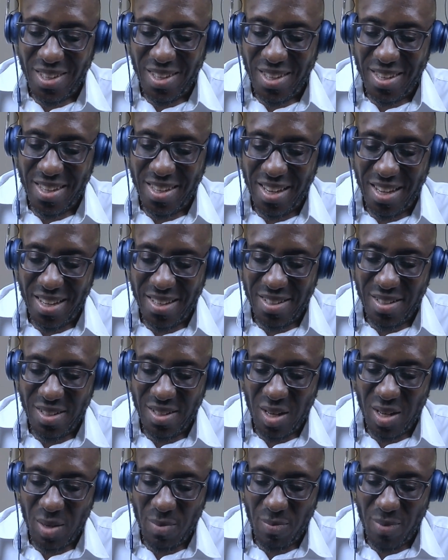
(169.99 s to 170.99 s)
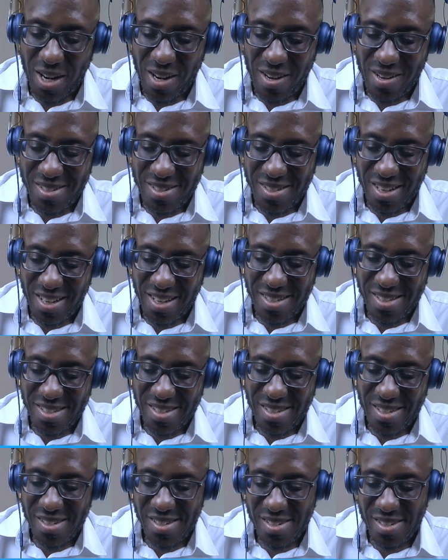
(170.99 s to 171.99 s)
Candida and parasites,
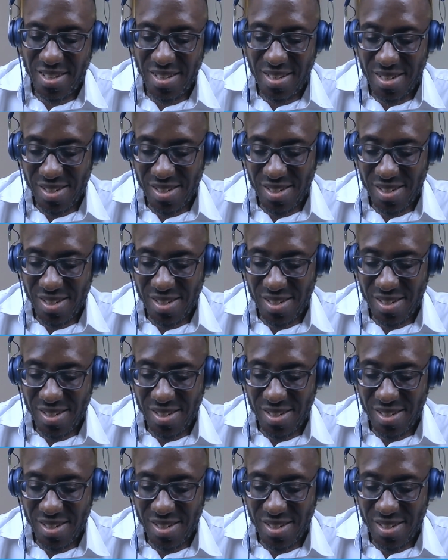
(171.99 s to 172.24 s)
skin